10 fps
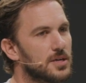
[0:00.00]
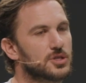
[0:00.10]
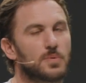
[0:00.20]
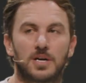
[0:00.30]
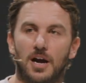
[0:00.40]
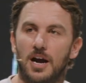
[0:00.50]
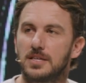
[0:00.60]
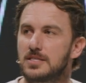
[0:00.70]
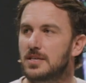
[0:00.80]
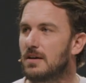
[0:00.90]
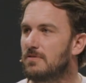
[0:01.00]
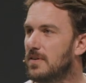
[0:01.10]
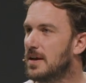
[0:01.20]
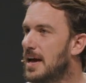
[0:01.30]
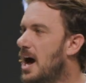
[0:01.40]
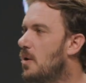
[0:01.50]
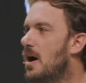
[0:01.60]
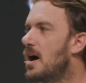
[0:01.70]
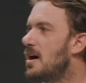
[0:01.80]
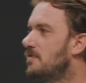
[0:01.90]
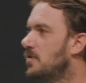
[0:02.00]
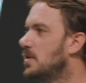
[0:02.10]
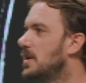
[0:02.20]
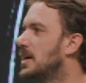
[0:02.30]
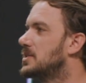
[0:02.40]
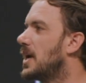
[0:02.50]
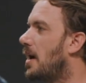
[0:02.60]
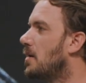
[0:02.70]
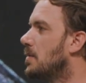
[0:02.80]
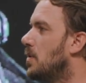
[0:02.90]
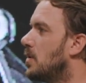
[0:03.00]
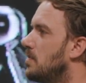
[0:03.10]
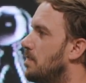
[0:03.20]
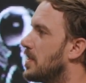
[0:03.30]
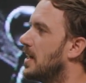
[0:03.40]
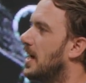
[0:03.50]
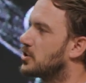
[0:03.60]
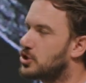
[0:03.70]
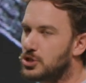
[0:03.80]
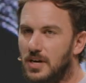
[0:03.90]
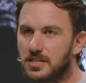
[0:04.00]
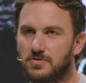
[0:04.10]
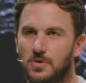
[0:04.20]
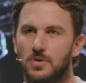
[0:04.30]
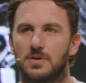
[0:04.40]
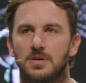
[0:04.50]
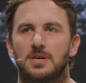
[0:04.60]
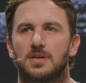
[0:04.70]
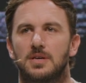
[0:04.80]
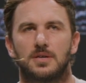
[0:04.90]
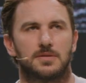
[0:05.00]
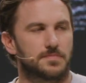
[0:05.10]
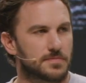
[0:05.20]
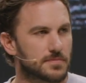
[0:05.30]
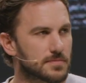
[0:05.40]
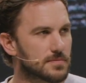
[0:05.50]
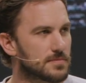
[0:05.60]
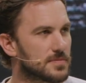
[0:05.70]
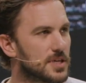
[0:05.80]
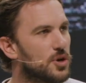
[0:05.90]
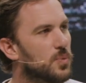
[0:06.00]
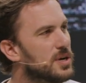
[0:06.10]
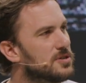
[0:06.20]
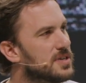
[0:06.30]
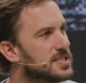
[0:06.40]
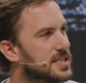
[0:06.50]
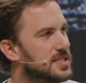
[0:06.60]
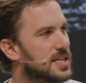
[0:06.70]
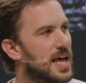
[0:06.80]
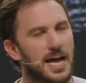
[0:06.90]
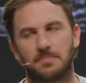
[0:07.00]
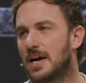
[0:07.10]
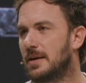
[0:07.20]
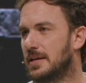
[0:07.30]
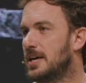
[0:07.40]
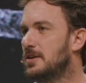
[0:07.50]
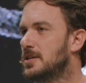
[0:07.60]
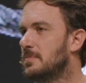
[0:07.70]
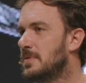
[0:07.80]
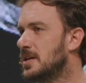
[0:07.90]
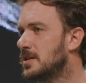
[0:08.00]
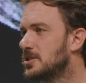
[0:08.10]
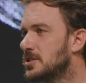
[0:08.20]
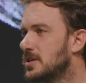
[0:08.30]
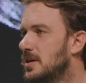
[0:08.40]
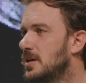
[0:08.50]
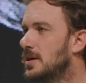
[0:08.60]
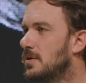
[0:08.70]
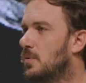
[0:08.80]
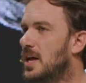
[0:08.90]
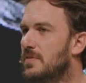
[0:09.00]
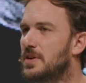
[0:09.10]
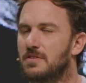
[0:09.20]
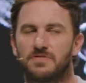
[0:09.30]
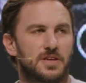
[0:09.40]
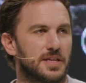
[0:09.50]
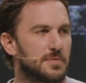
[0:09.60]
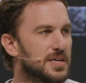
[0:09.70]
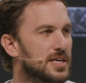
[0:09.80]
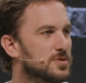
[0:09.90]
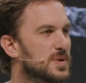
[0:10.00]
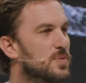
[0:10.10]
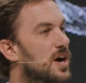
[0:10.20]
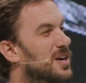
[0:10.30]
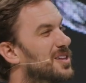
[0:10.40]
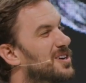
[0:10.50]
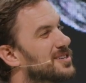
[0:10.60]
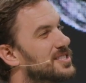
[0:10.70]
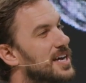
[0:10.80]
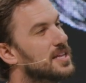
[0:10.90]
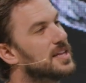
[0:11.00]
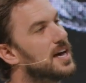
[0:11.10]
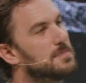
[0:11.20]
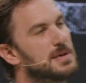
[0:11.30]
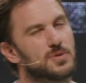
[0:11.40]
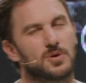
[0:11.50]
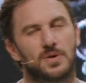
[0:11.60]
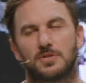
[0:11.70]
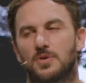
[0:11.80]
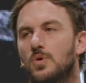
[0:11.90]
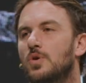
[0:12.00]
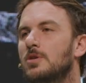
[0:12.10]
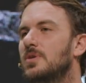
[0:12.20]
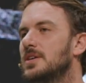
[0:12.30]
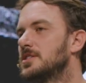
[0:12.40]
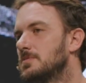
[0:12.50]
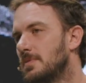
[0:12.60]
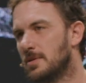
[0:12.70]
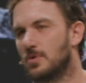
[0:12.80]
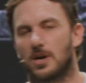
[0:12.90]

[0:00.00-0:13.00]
So regardless of how awful, how terrible, how stressful your wilderness is today, I'm not here to diminish whatever you're feeling, because we walk alongside a lot of people going through horrible, unexplainable,